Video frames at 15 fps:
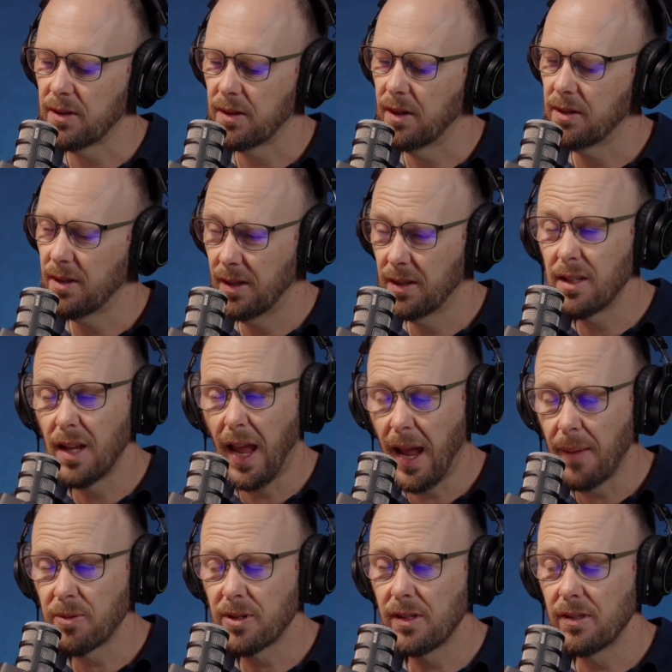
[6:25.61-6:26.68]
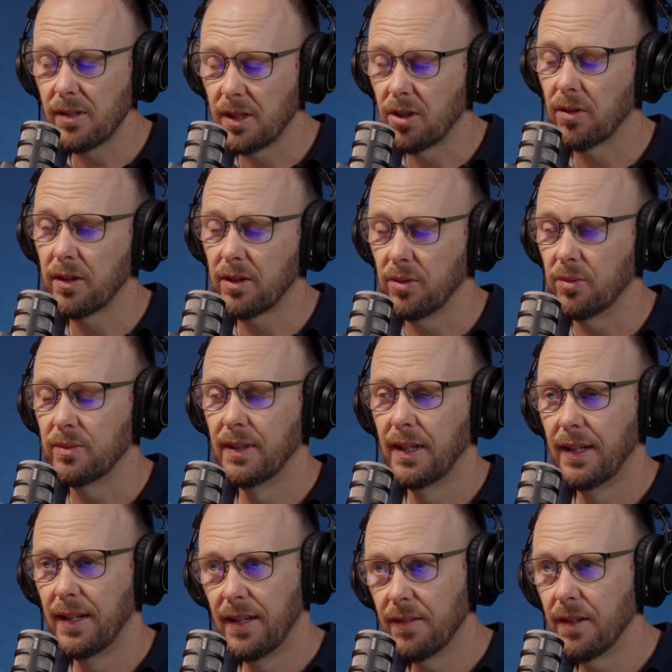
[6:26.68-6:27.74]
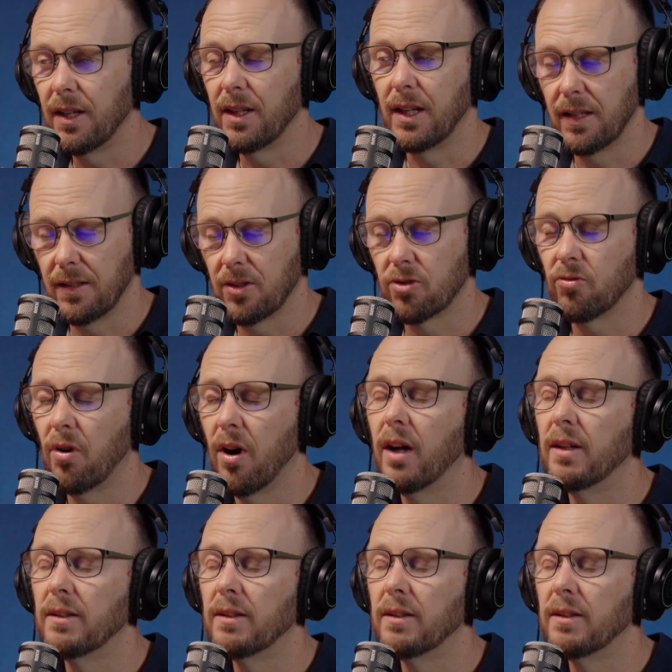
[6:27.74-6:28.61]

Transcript: So it's absolutely critical that you get this right.